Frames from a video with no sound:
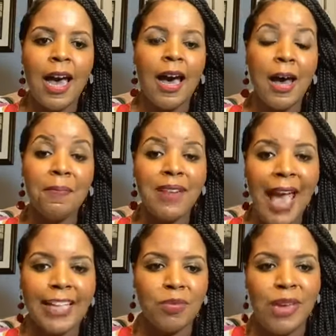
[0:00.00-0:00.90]
Up
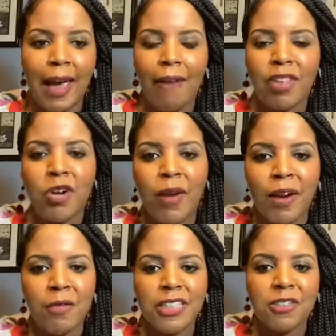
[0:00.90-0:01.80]
next, we have the
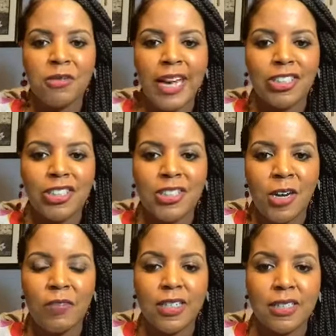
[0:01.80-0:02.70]
credit restoration
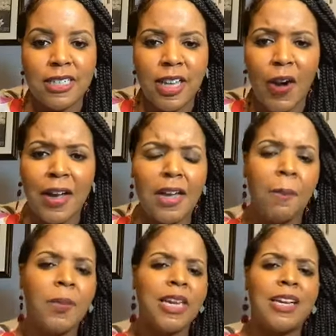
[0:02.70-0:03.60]
services that our
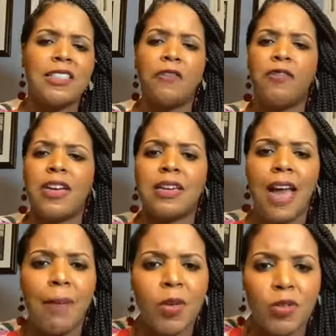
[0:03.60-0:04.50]
company does a
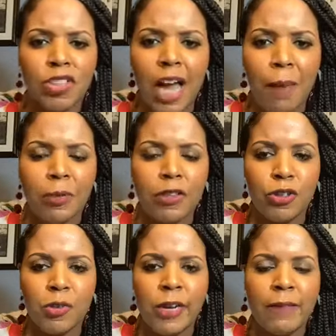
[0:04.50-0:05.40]
phenomenal job with
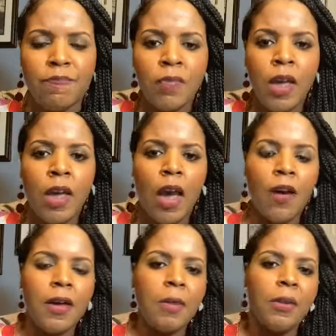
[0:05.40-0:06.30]
doing.
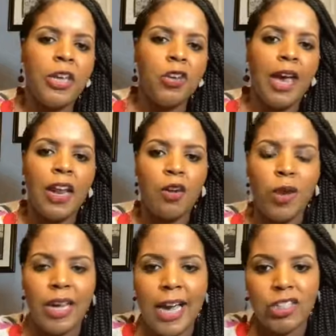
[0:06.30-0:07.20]
Our company, United
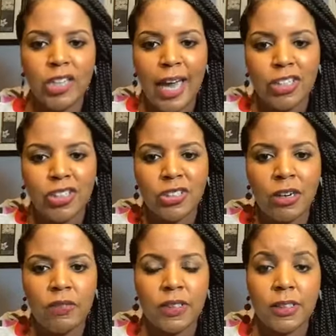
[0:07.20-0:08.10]
Credit Education
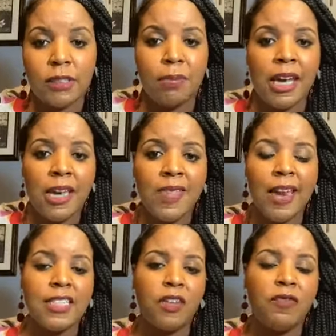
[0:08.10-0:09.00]
Services, being that
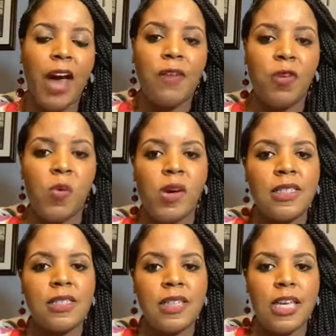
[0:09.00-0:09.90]
it's a
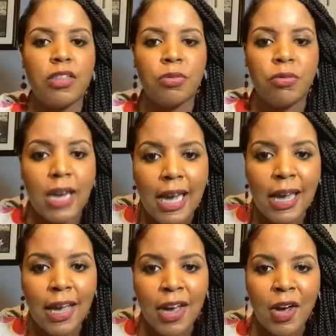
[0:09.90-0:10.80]

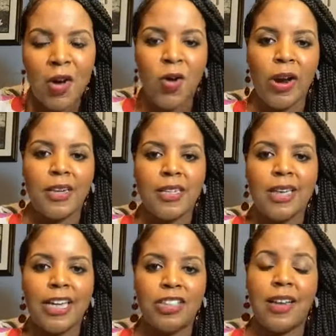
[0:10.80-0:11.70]
501c3
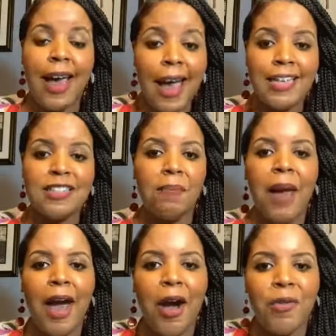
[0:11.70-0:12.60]
organization, has the
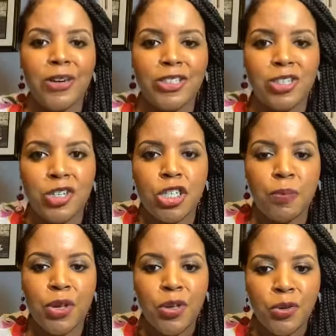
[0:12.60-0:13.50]
power to
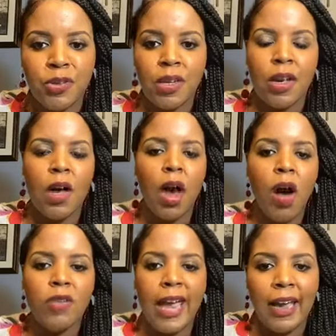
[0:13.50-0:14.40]
dispute
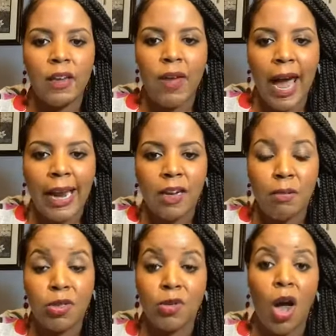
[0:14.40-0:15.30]
all negative
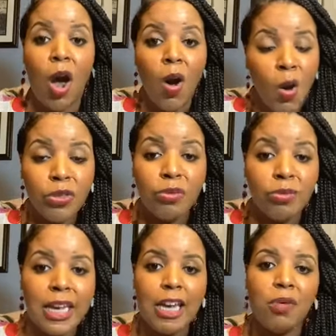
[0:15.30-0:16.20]
items on all
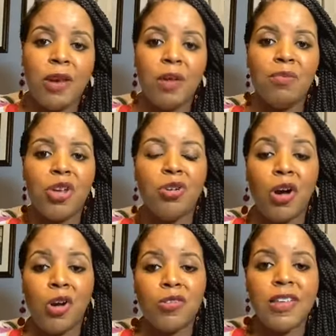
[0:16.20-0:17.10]
three credit
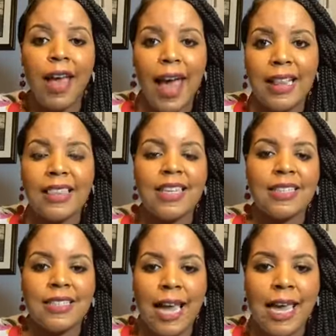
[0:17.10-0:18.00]
bureaus at the
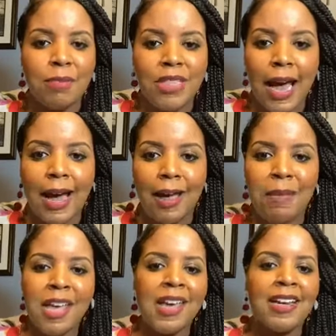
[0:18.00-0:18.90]
same time,
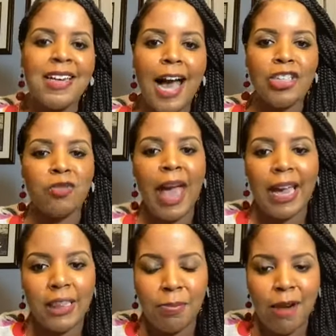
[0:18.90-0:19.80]
not
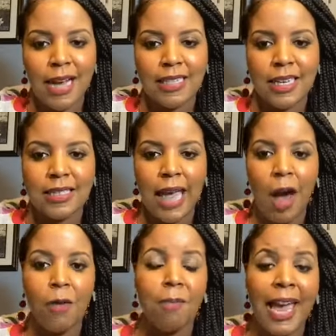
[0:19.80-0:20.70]
dragging the process
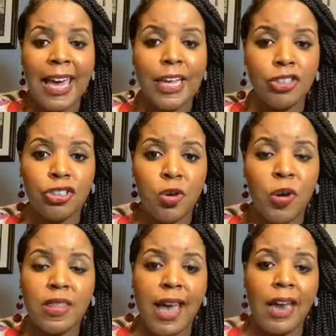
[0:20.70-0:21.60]
out, making
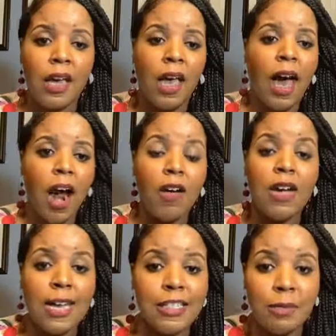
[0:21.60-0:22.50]
sure that our
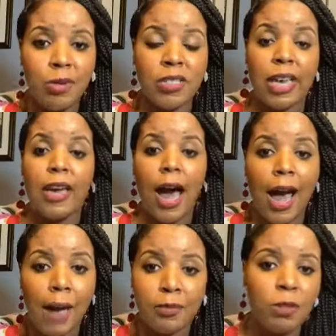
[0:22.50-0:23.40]
customers get
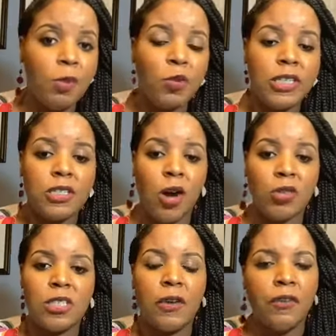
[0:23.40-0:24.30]
optimal
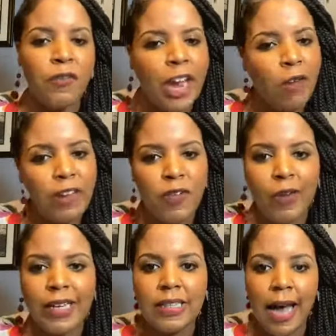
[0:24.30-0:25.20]
results in a very,
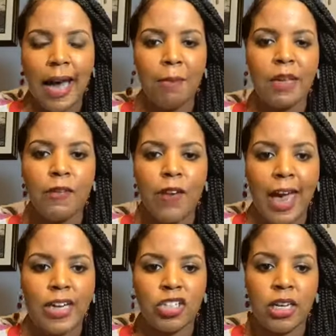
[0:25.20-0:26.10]
very timely
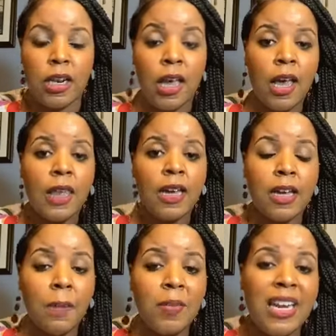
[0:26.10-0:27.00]
fashion. The company